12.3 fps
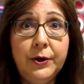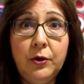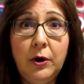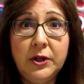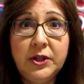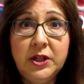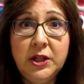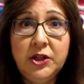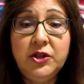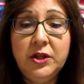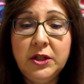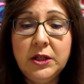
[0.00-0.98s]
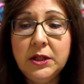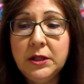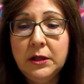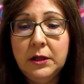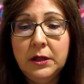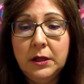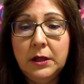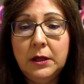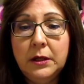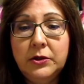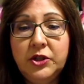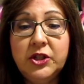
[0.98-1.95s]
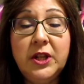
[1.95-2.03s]
or cross stitch, this is
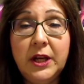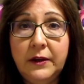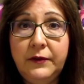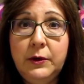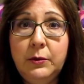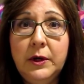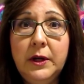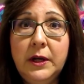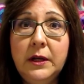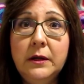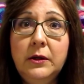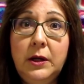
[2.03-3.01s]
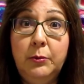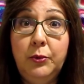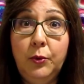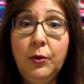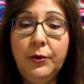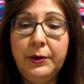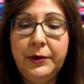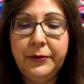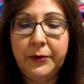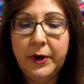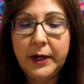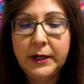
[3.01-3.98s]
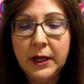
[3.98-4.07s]
just like if you were getting embroidery
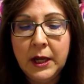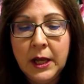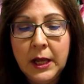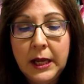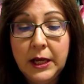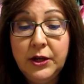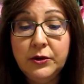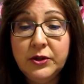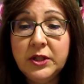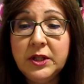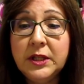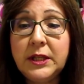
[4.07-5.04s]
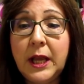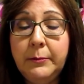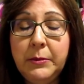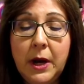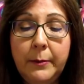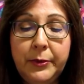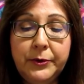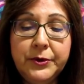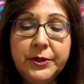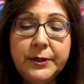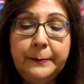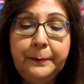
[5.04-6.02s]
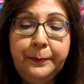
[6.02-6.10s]
thread. It uses the same
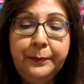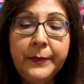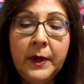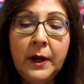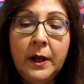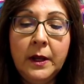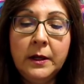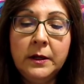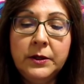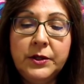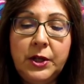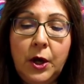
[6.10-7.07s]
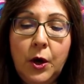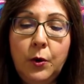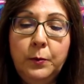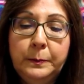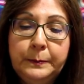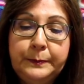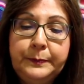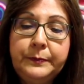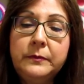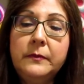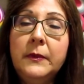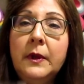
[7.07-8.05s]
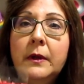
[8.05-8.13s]
numbers. So,
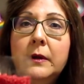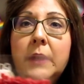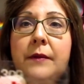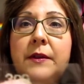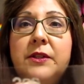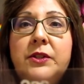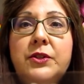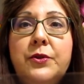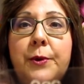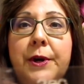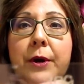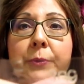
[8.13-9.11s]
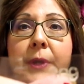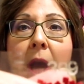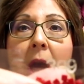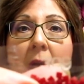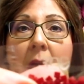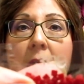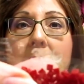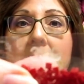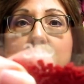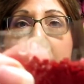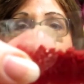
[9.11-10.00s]
okay, this is 309.